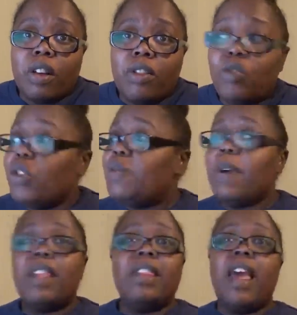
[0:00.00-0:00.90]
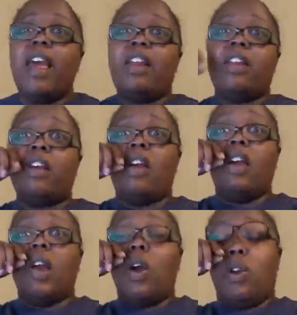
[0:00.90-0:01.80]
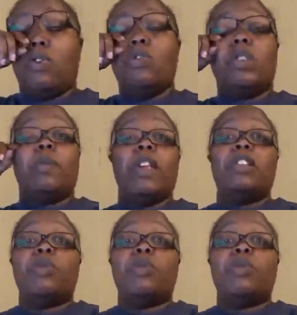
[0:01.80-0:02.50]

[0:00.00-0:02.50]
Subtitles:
You spend that, you spend